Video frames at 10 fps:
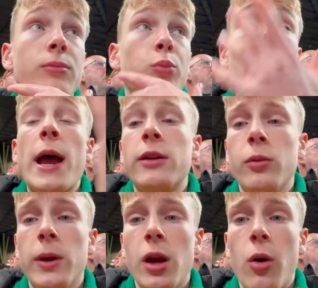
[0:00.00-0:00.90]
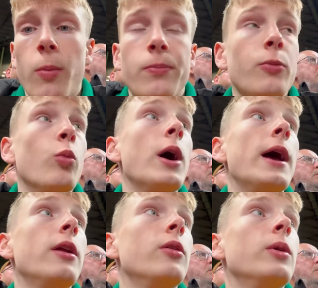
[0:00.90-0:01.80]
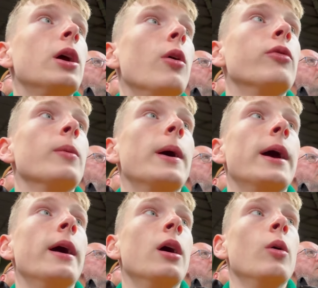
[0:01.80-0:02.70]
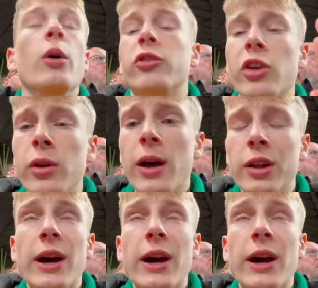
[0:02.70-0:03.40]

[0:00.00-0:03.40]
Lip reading: where do we go? Where do we go from here? We're 2-0